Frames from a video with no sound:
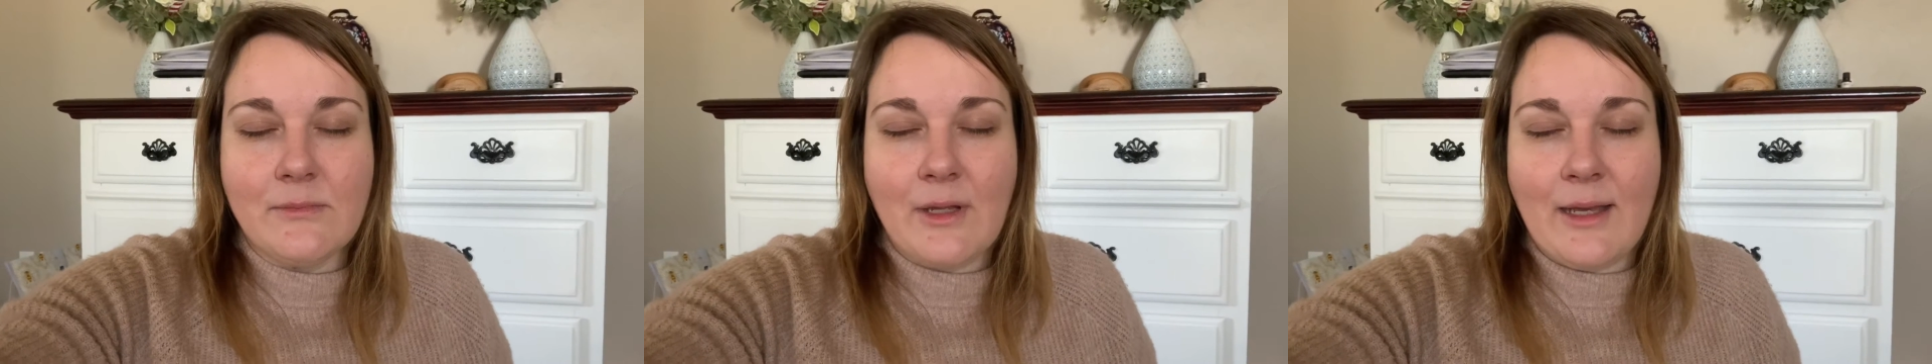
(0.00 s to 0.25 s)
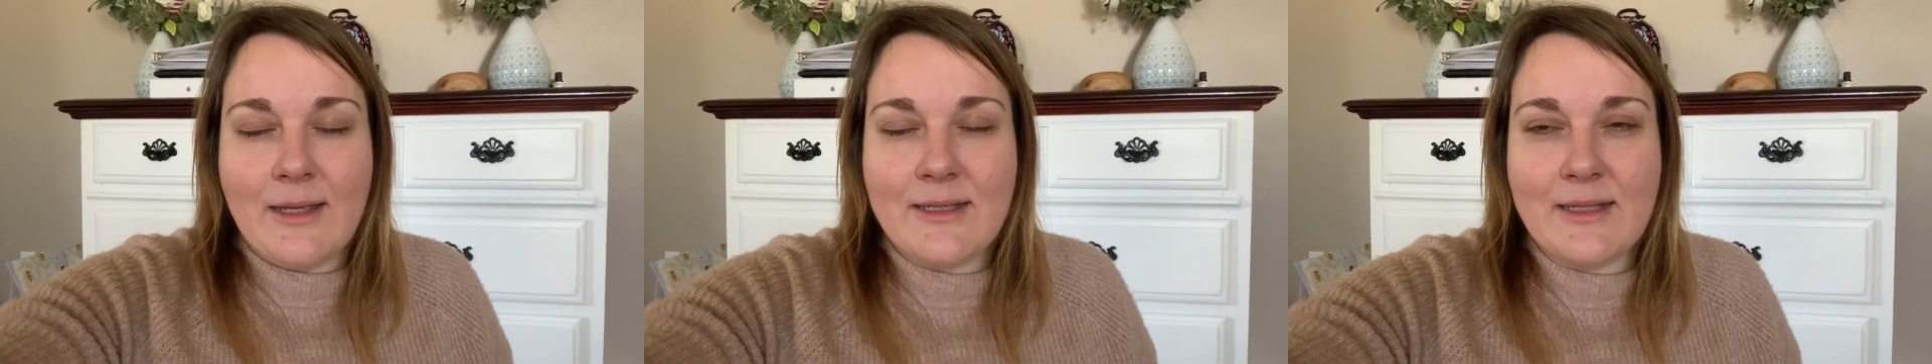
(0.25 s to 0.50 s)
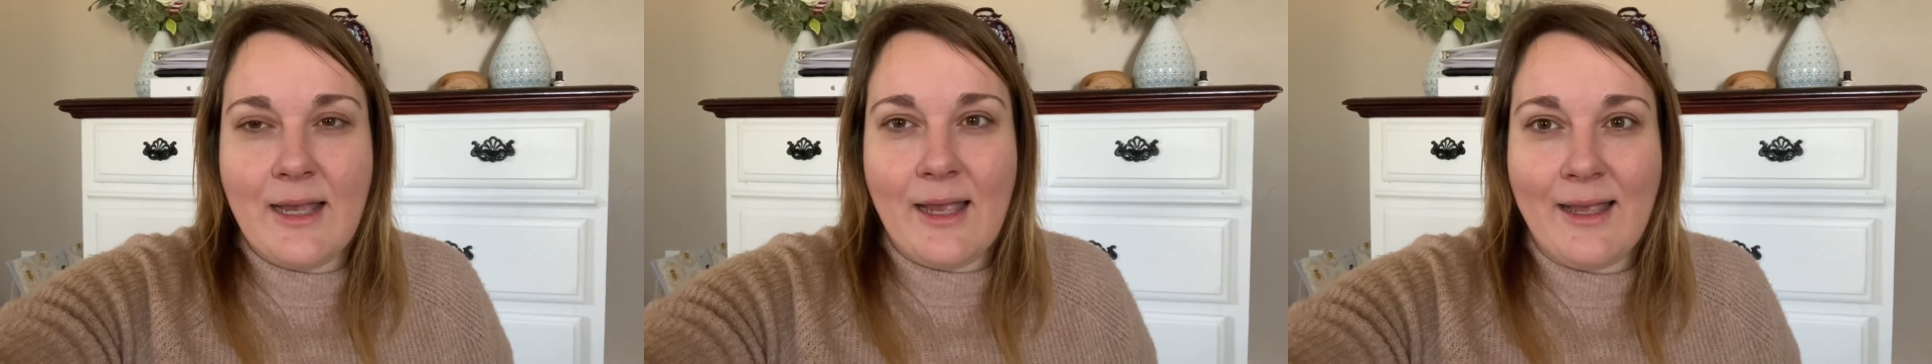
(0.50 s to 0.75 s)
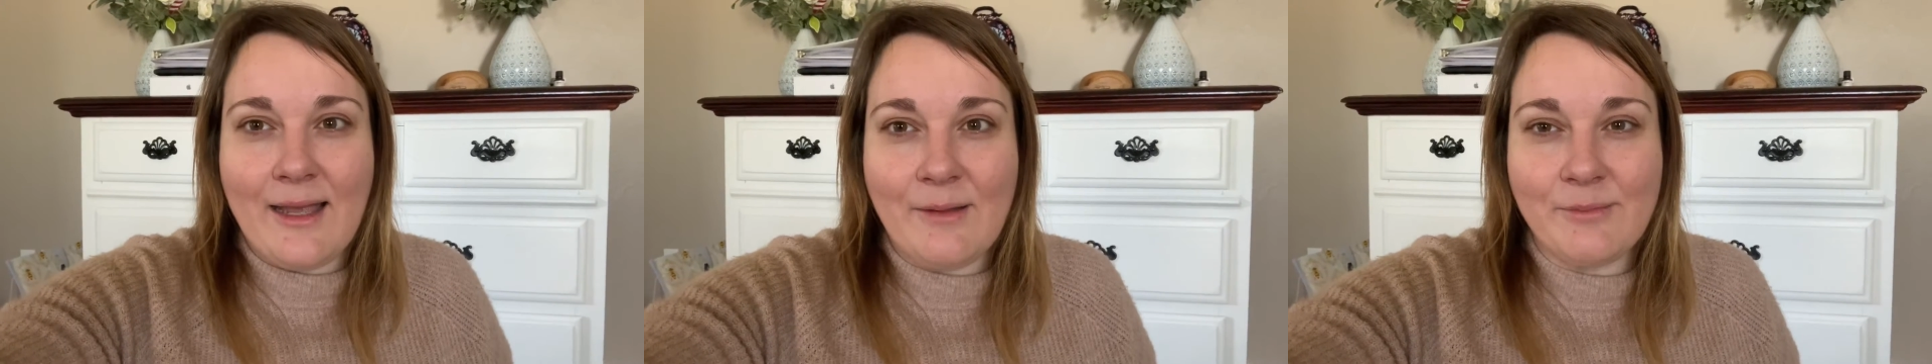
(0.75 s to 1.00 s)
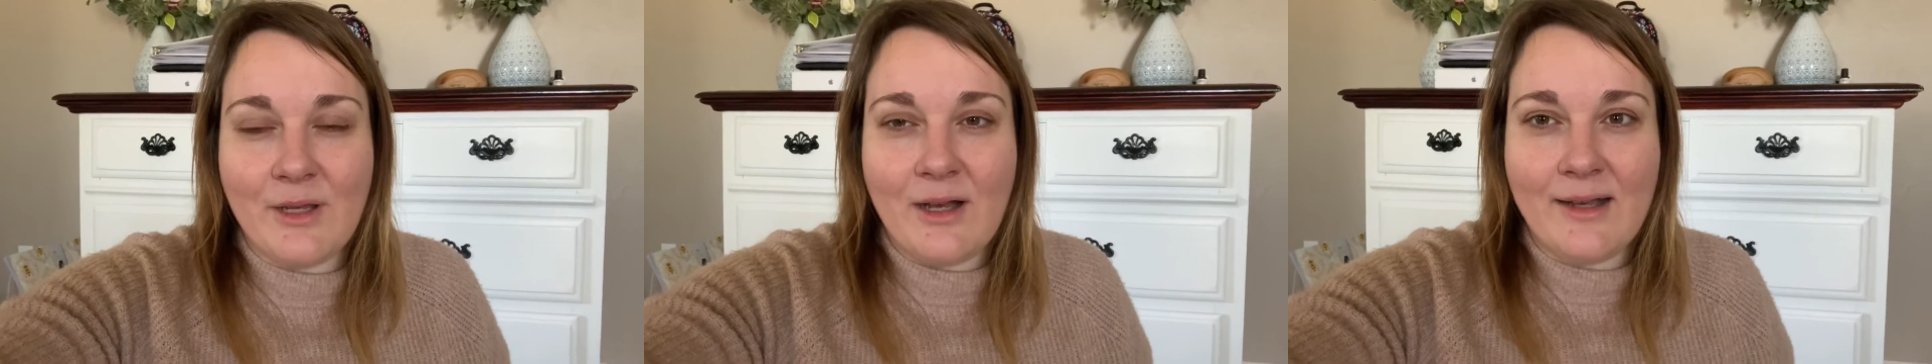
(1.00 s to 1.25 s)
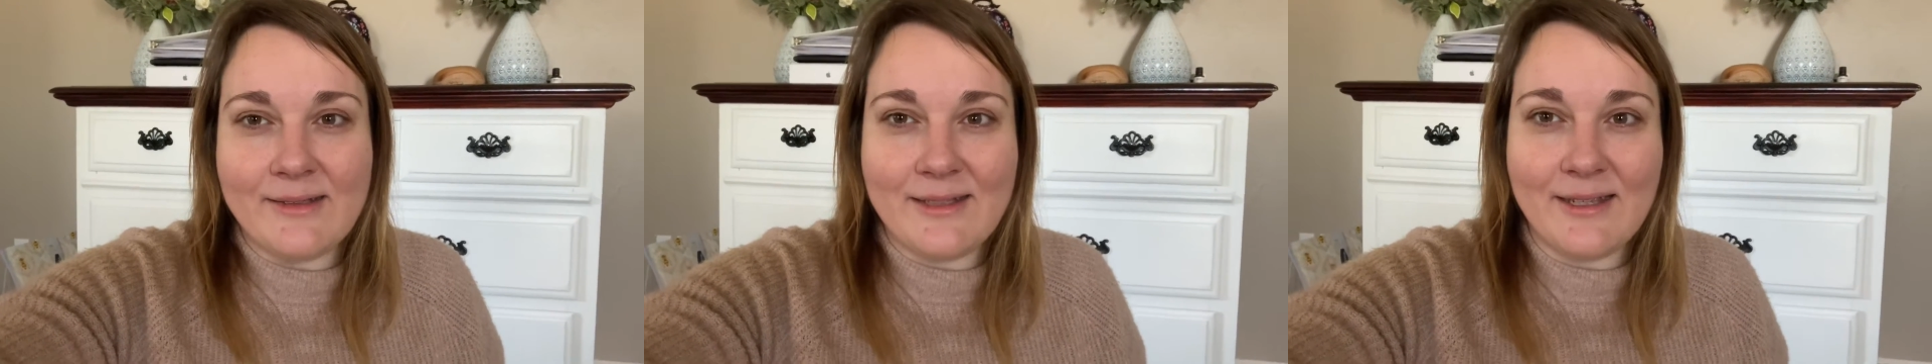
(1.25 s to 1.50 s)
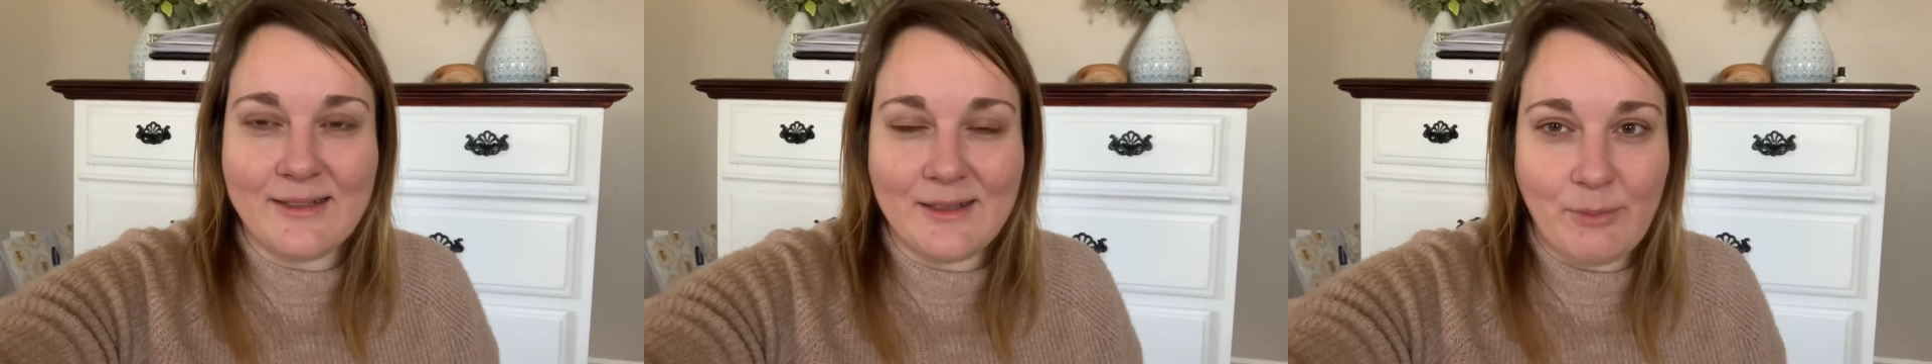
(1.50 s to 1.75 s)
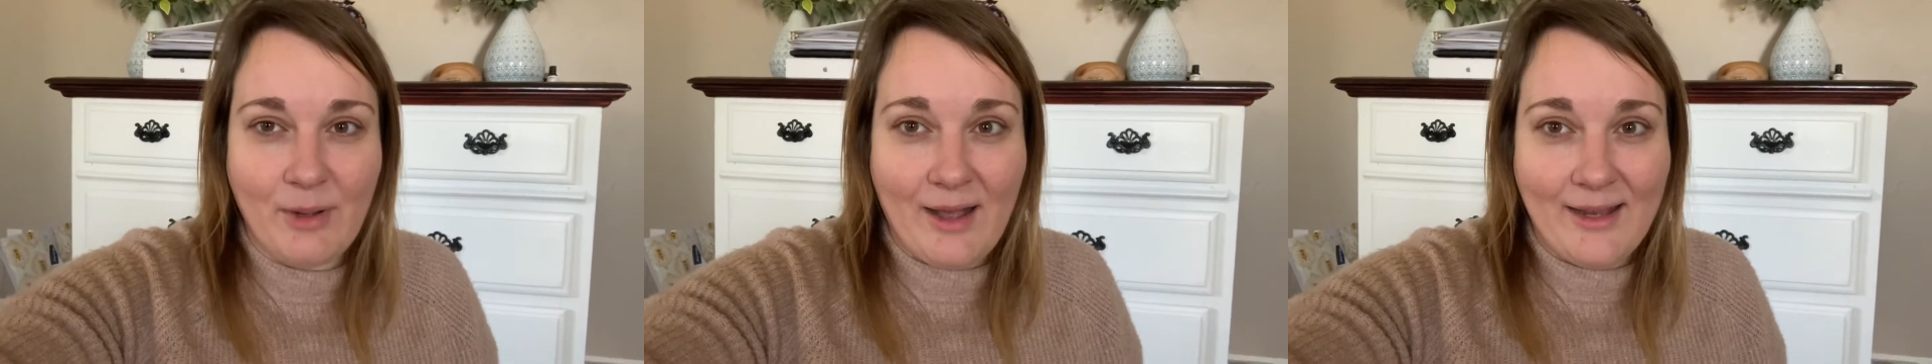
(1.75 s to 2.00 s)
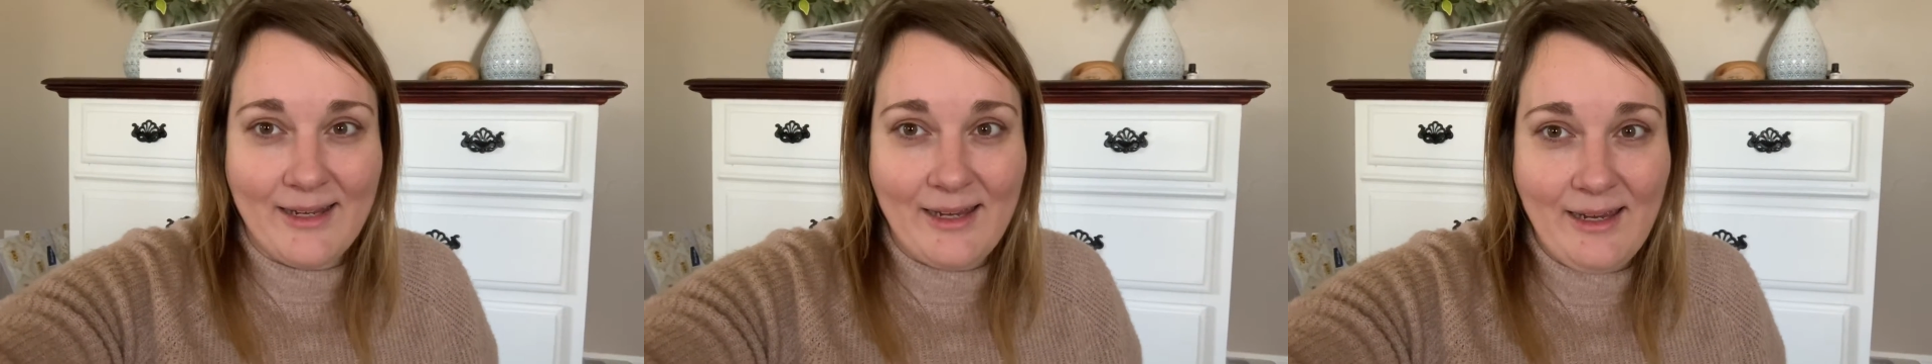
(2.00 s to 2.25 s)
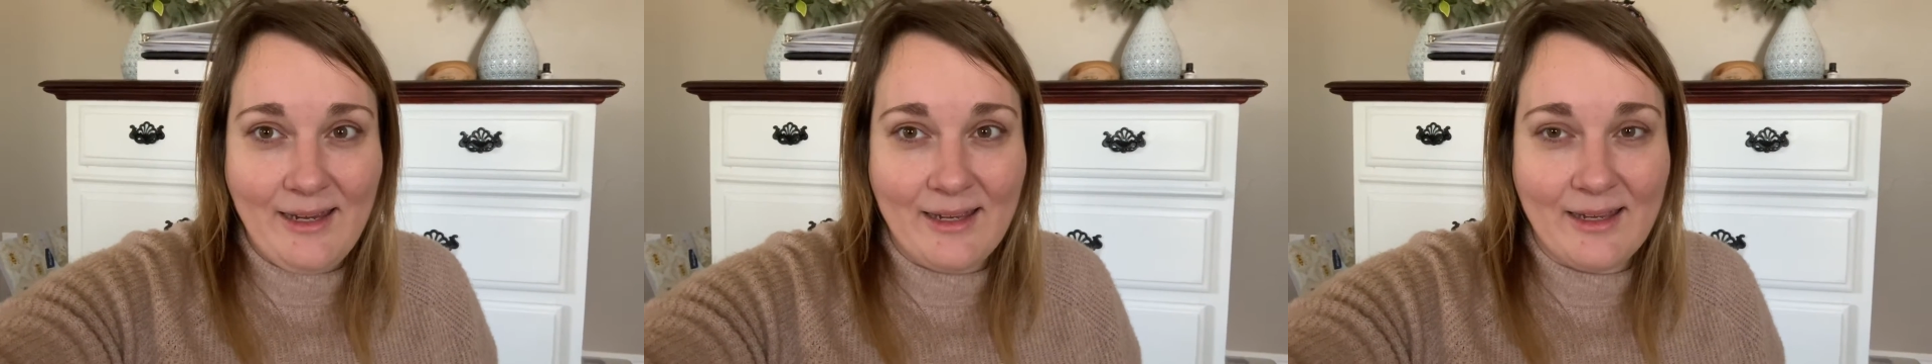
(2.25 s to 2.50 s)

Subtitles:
I say I'm not the body,